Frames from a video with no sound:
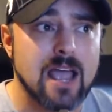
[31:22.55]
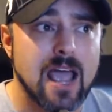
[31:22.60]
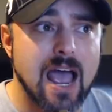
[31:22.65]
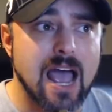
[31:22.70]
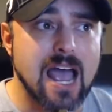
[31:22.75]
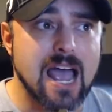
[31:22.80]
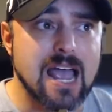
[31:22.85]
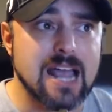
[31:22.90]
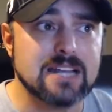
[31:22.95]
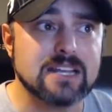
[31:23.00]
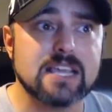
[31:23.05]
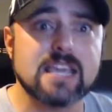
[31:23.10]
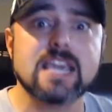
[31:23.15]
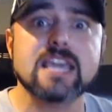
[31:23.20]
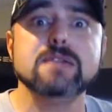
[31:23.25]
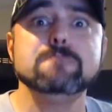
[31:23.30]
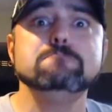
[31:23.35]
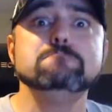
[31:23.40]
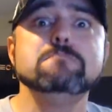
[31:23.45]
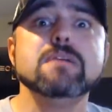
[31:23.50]
and
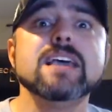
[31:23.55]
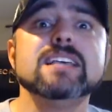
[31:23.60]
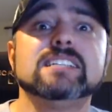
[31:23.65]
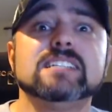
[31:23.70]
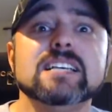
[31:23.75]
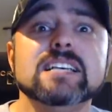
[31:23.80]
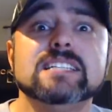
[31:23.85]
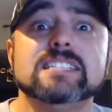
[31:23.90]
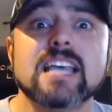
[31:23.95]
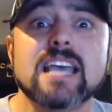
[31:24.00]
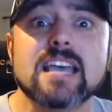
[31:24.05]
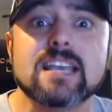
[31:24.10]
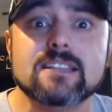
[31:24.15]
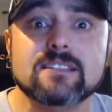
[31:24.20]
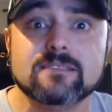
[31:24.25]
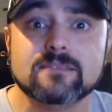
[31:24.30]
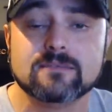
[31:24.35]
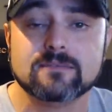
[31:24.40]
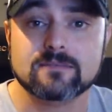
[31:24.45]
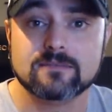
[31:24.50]
he misses
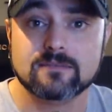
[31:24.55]
it.